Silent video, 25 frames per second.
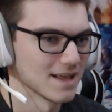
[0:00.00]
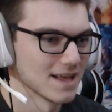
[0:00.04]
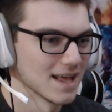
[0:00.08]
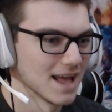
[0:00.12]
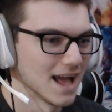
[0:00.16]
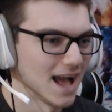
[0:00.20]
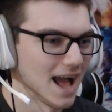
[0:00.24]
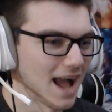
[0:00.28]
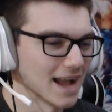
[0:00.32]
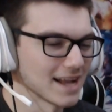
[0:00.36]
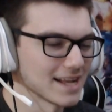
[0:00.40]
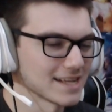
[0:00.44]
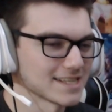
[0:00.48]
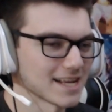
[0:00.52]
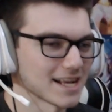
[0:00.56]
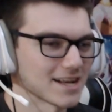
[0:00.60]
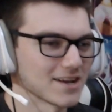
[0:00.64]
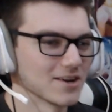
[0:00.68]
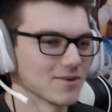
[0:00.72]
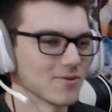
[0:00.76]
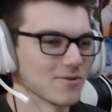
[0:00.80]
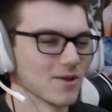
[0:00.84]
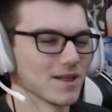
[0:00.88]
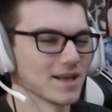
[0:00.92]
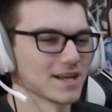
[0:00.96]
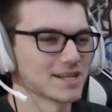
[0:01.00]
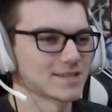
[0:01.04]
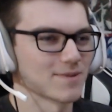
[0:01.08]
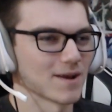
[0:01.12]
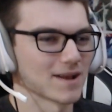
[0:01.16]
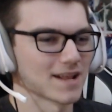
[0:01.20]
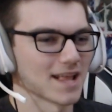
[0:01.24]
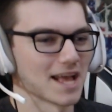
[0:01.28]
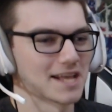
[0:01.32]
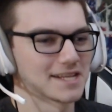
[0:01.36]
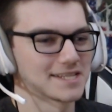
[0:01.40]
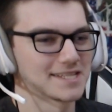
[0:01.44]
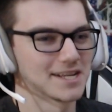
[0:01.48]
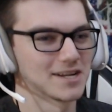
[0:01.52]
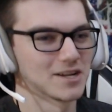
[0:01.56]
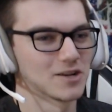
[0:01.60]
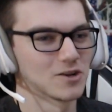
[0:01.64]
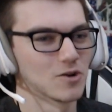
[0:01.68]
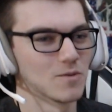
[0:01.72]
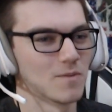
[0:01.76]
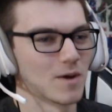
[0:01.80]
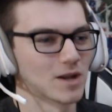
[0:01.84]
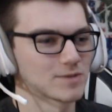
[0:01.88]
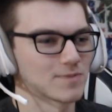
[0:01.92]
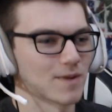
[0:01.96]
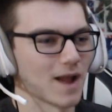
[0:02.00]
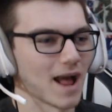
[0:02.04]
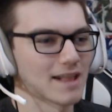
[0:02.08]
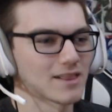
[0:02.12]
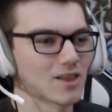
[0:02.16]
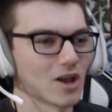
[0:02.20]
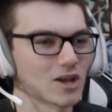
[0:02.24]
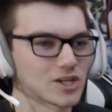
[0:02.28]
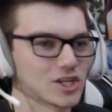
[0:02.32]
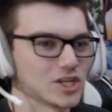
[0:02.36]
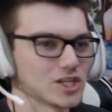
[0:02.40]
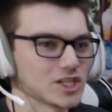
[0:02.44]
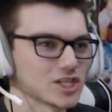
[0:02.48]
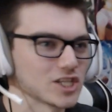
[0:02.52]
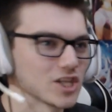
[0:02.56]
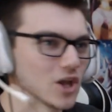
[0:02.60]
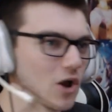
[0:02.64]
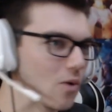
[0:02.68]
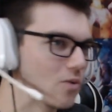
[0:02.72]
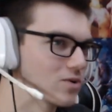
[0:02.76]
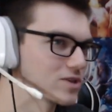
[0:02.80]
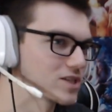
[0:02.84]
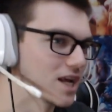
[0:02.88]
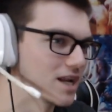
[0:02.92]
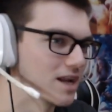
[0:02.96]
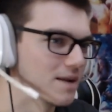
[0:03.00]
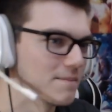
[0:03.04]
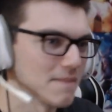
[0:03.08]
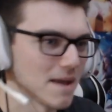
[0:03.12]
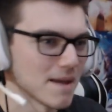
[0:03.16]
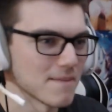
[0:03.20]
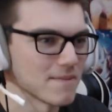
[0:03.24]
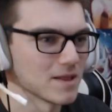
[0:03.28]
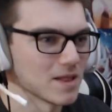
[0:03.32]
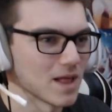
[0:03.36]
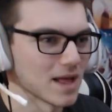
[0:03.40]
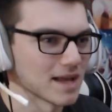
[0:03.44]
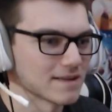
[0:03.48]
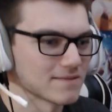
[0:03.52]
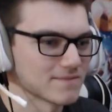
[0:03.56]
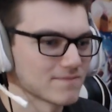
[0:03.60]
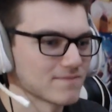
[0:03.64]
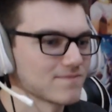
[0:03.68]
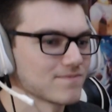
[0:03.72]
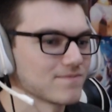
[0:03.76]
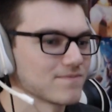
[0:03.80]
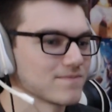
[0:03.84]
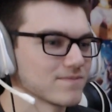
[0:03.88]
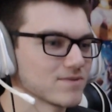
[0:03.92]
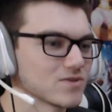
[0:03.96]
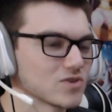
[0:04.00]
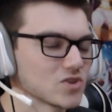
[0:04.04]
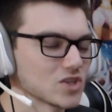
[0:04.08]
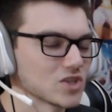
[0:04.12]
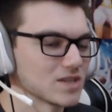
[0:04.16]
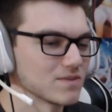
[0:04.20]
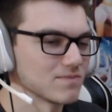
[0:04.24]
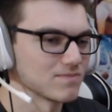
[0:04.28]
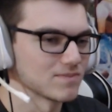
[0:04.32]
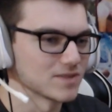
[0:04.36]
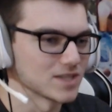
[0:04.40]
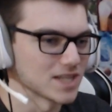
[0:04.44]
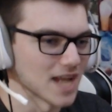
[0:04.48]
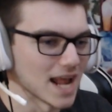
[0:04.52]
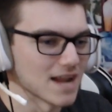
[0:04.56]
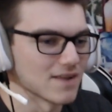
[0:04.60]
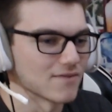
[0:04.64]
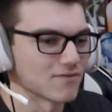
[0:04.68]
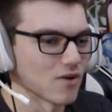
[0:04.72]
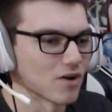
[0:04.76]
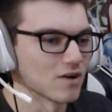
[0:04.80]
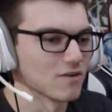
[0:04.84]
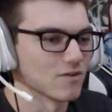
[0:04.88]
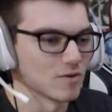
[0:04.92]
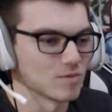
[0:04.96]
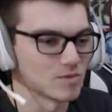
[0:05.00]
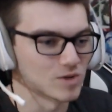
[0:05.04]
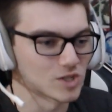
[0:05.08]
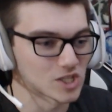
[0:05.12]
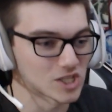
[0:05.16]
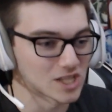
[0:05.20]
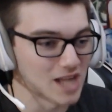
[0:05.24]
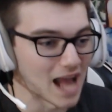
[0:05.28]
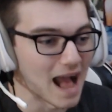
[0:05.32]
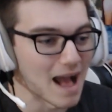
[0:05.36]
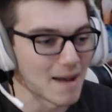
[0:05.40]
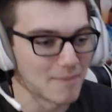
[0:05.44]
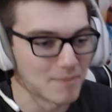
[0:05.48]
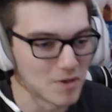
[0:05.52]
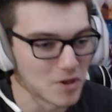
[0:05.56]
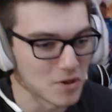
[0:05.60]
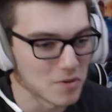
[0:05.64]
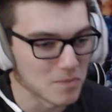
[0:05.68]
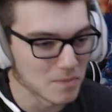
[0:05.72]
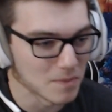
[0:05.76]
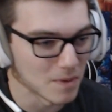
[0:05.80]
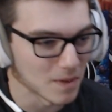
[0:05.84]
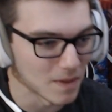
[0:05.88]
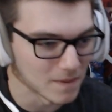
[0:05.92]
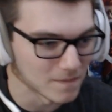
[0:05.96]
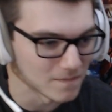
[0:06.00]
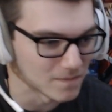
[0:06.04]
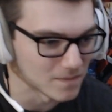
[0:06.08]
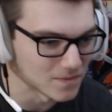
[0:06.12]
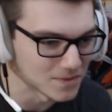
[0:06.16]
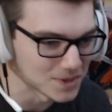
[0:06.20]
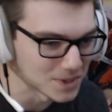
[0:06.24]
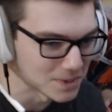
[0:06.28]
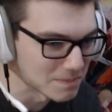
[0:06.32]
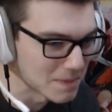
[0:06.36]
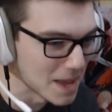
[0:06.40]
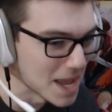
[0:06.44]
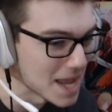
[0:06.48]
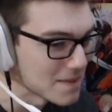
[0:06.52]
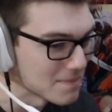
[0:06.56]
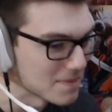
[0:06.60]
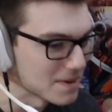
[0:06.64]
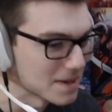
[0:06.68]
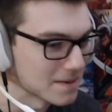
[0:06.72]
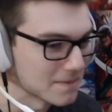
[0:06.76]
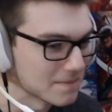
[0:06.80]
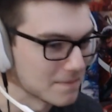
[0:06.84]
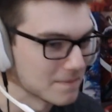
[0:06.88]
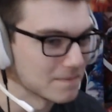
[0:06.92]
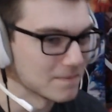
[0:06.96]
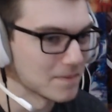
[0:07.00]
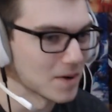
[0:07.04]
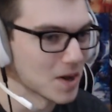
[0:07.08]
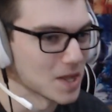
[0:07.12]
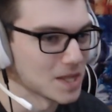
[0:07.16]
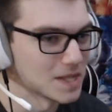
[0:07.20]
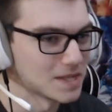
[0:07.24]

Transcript: I guess I couldn't really expect Hestia to do much, but I thought she still was going to maybe, like, stand in front of him and stop him. Maybe, but...